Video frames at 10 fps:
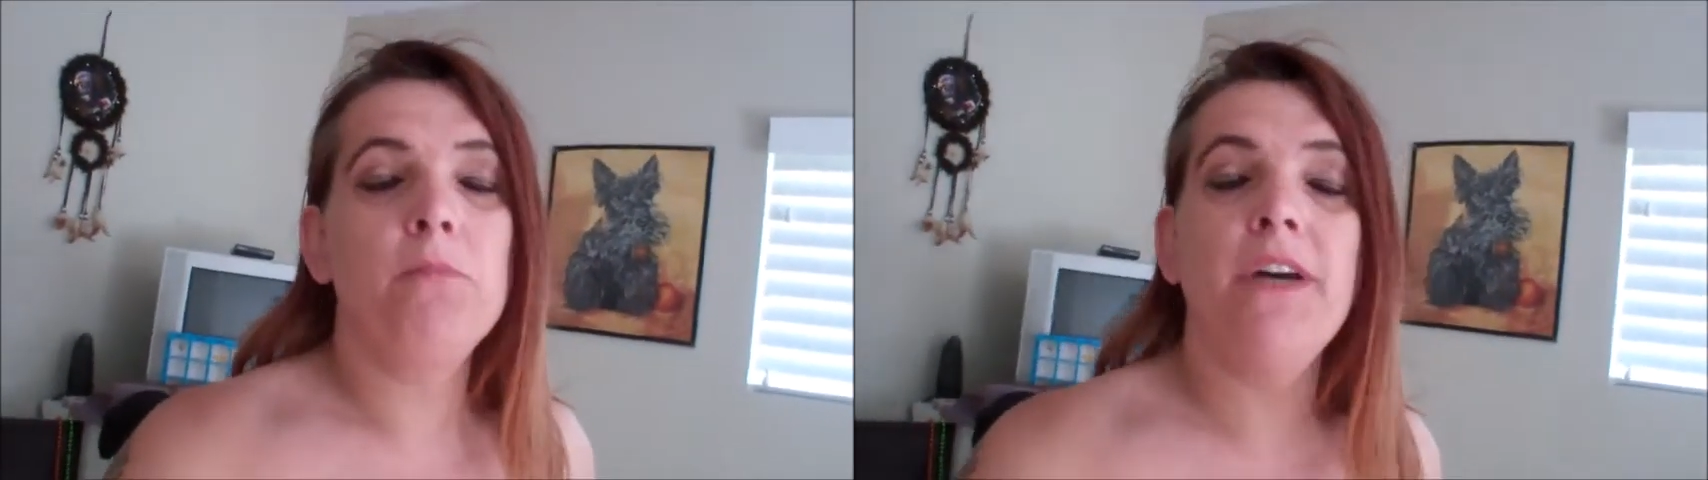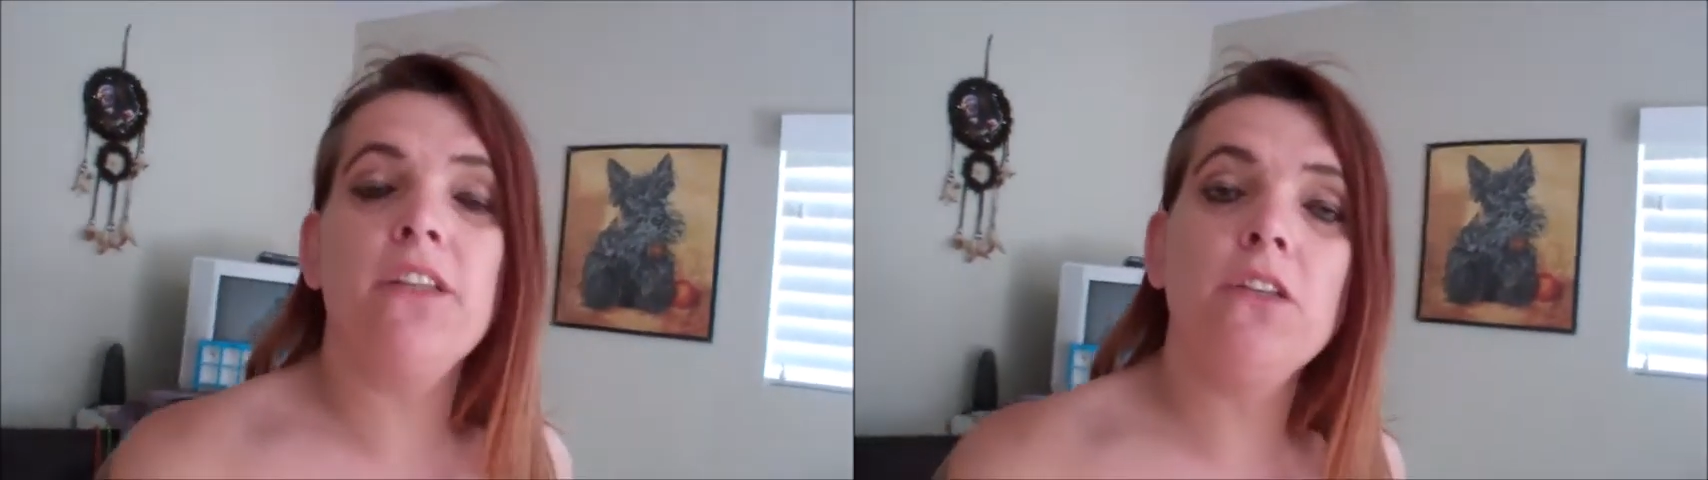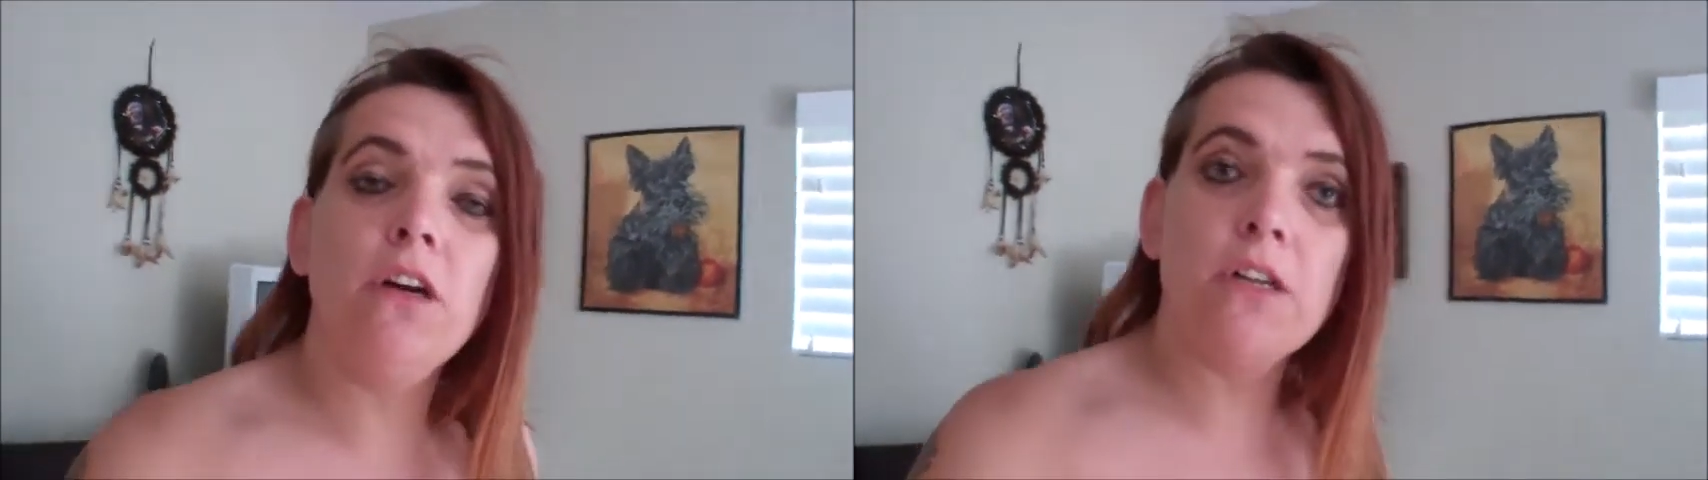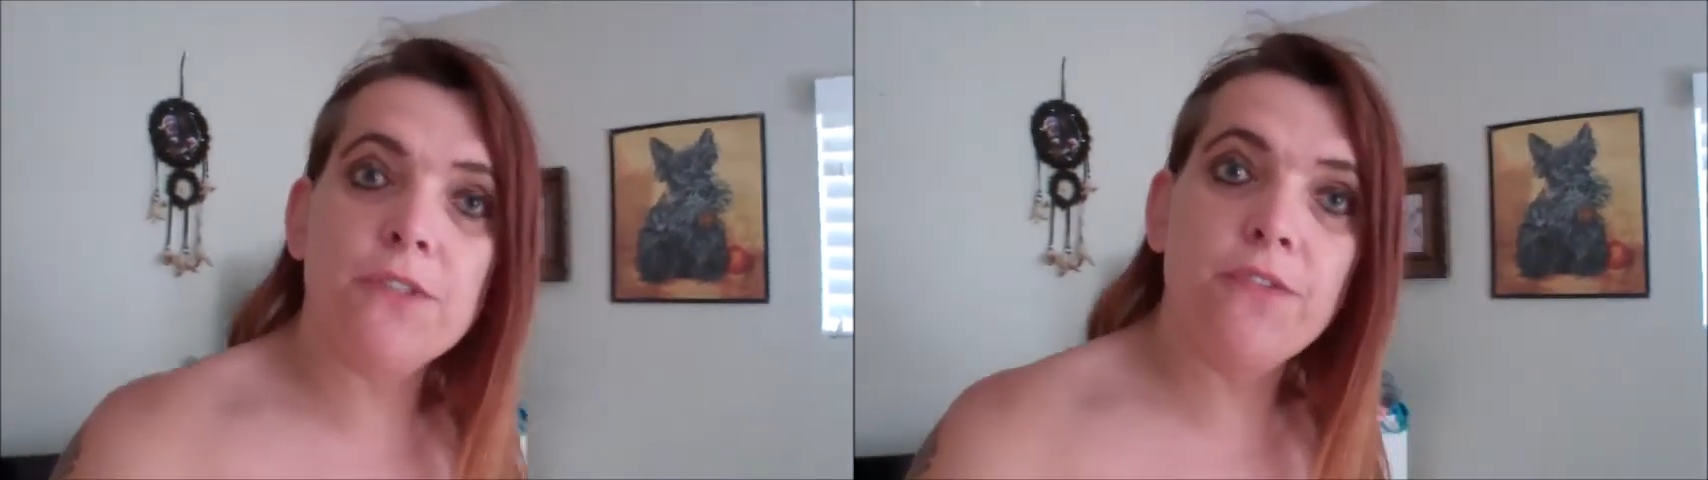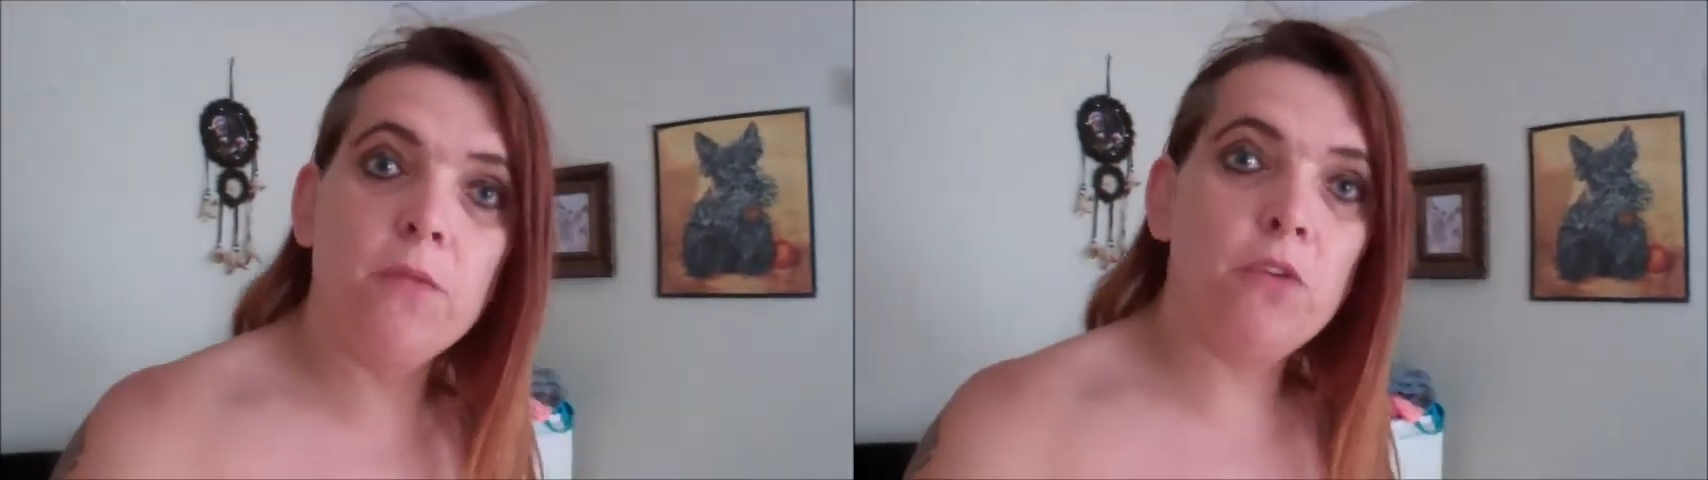make the dogs
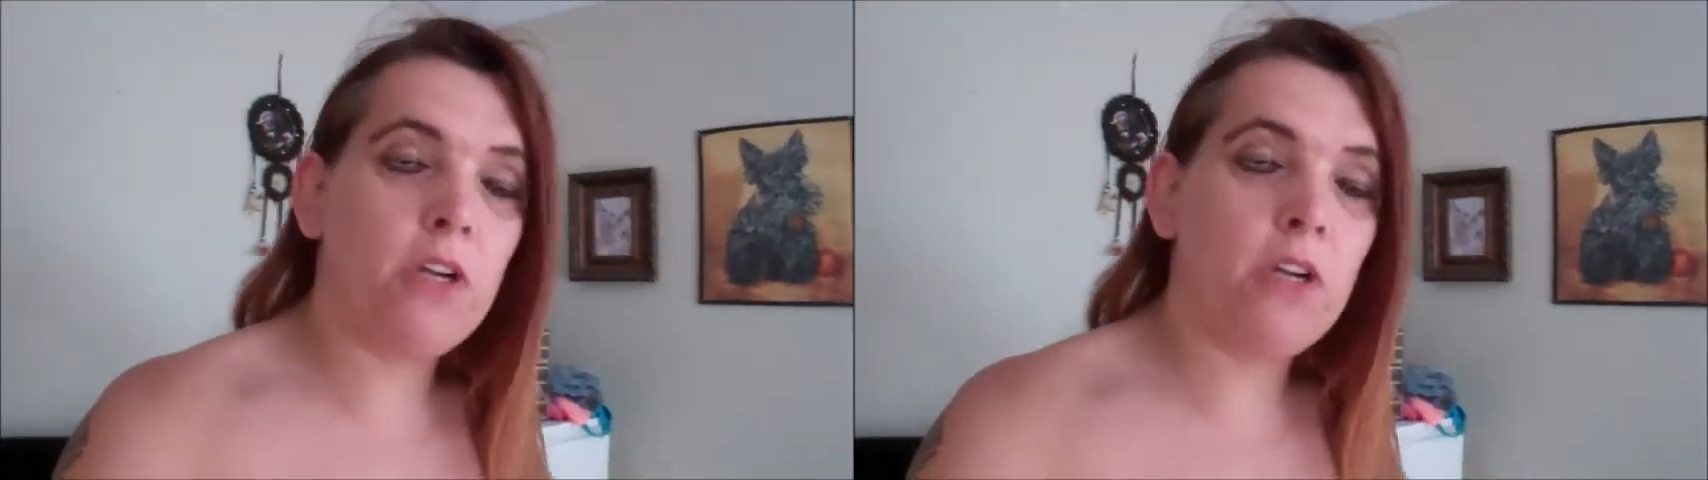feel more